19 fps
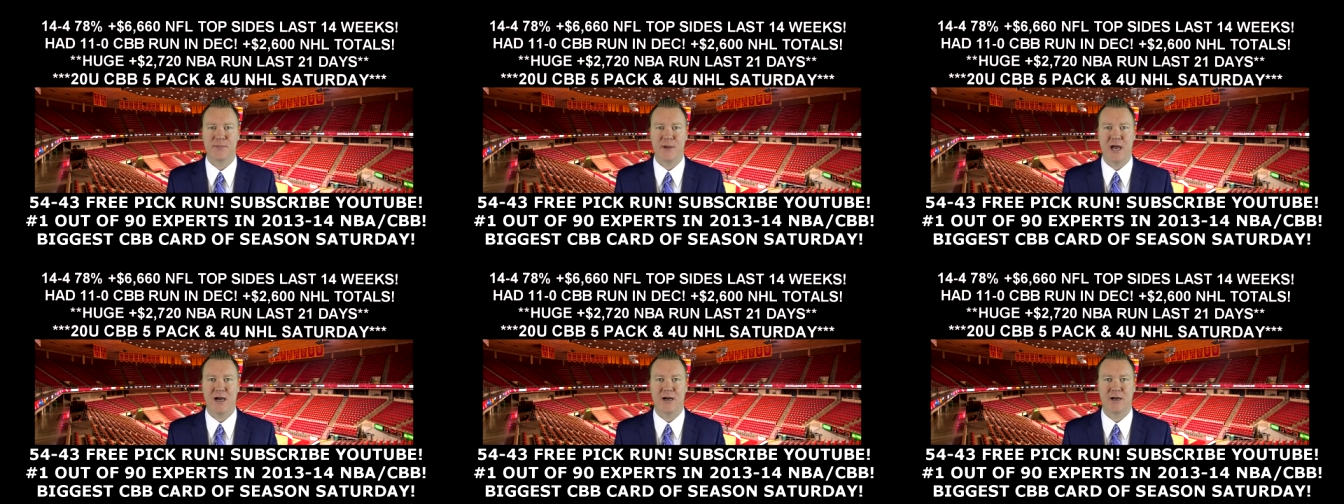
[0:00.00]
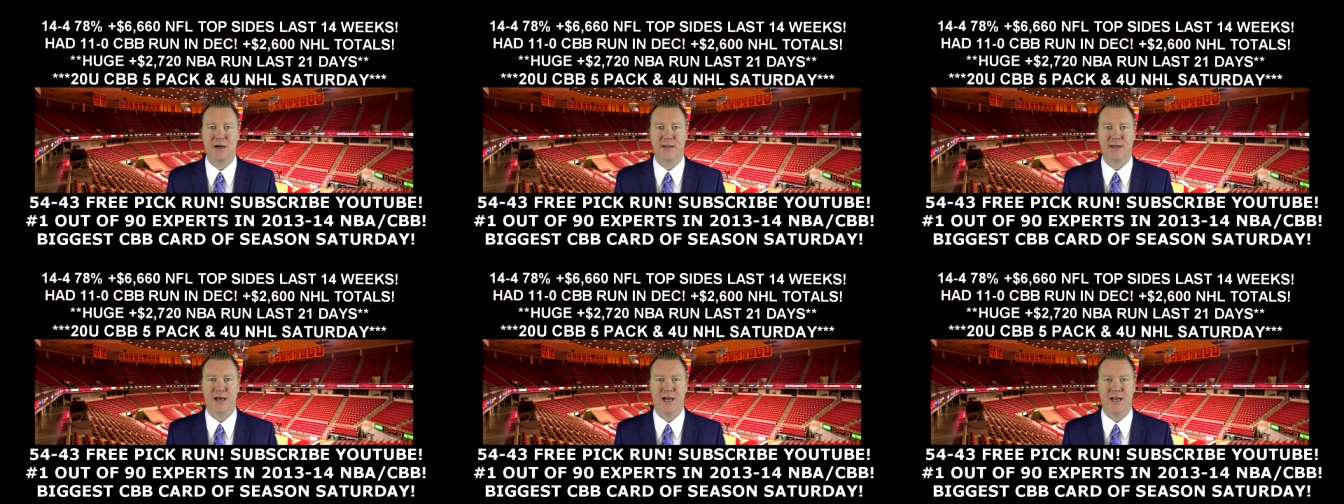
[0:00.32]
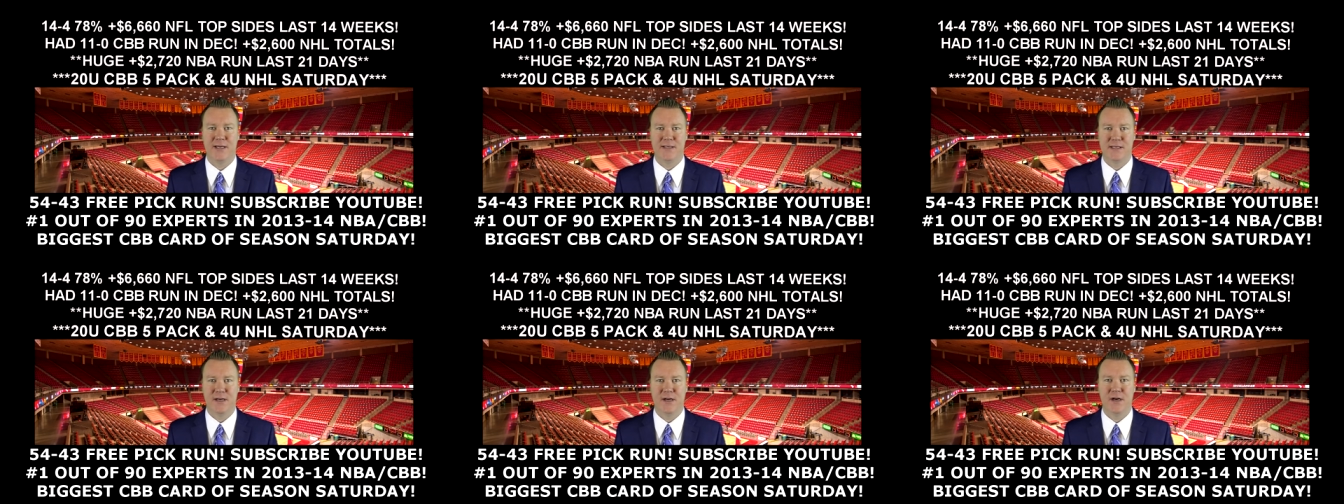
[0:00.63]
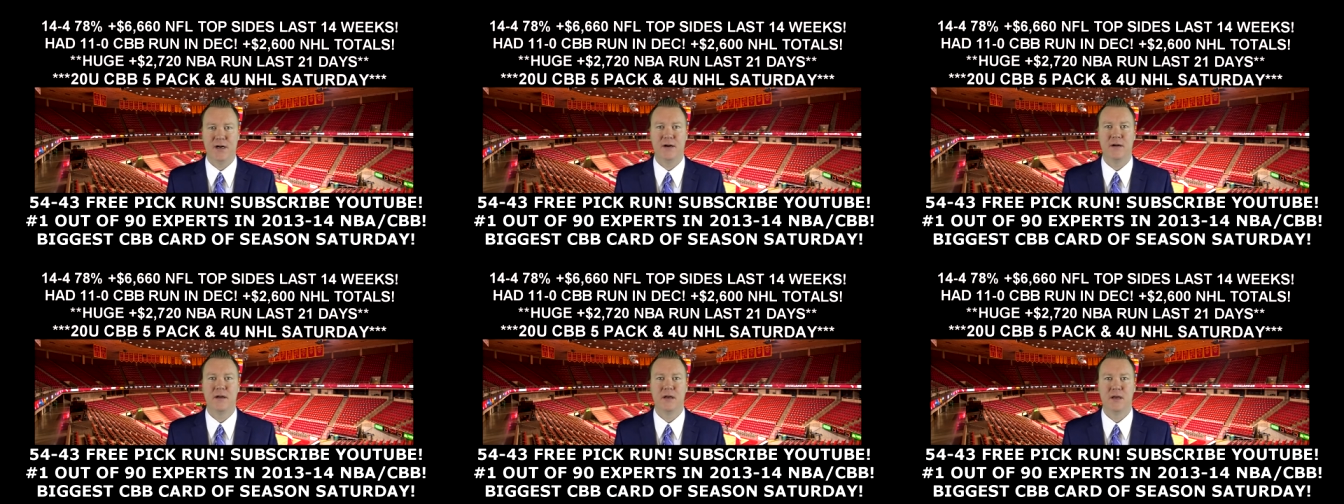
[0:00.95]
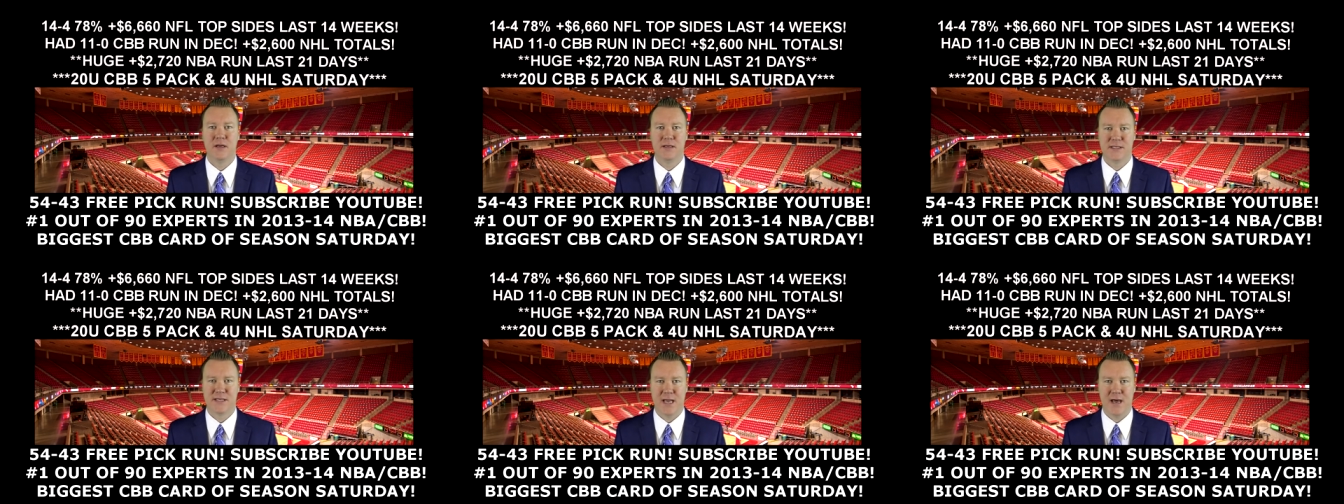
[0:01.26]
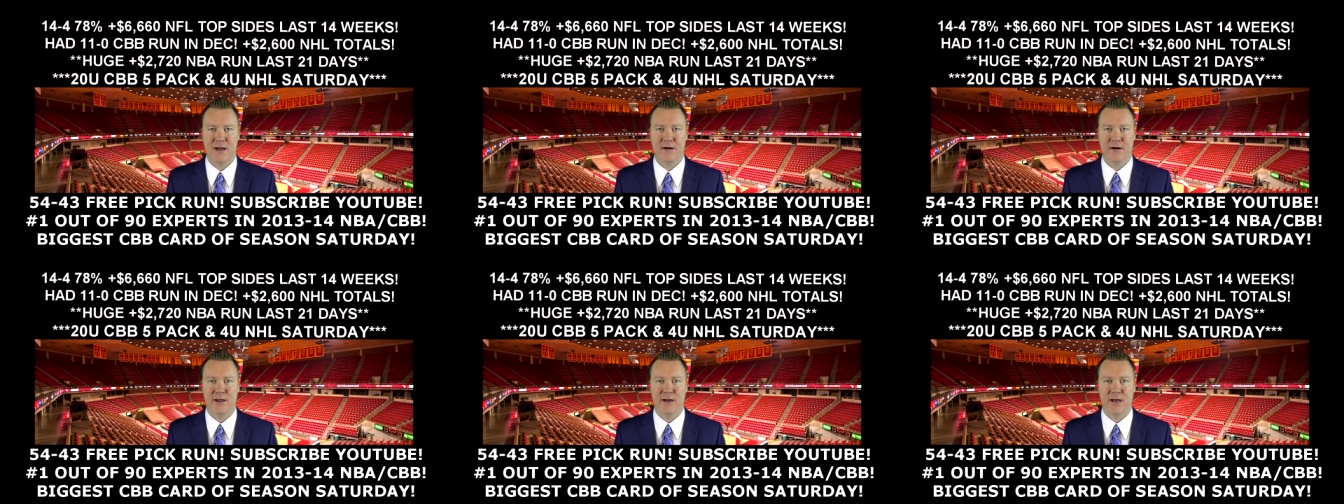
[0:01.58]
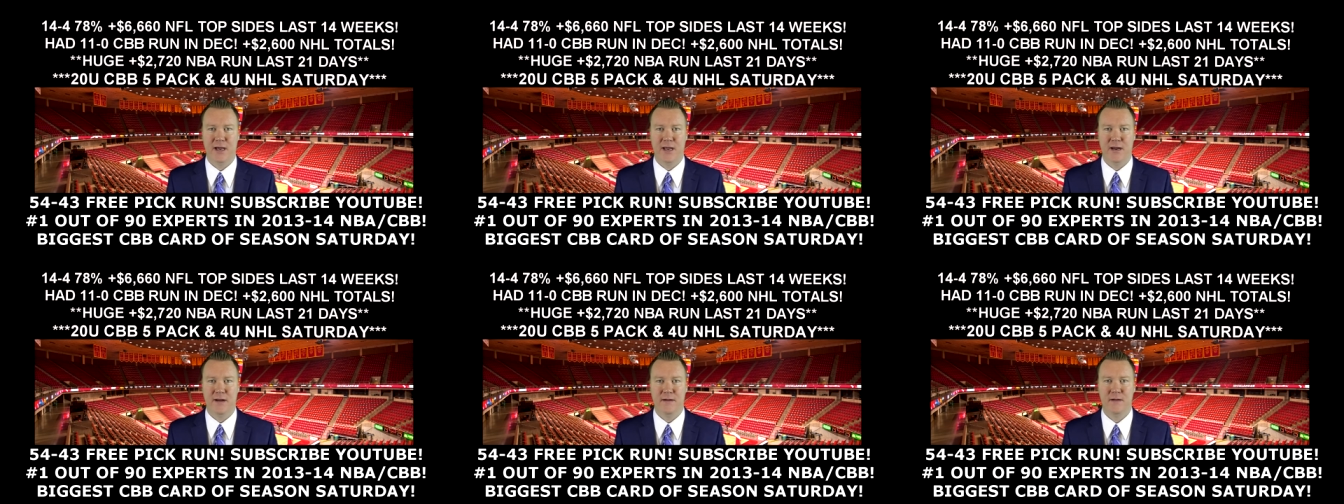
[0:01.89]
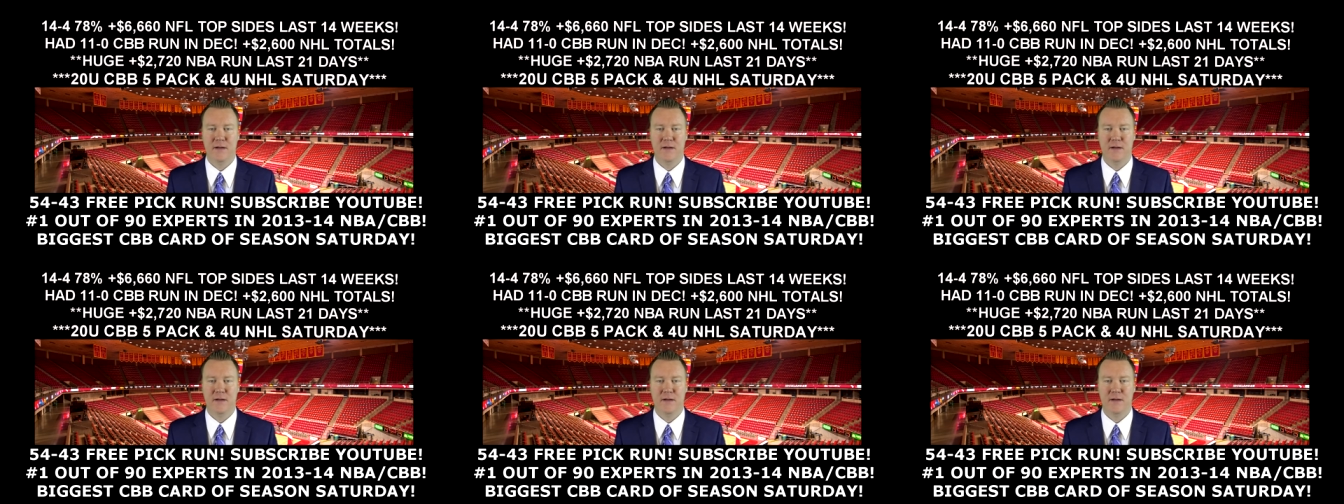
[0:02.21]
back on the ice here Saturday night.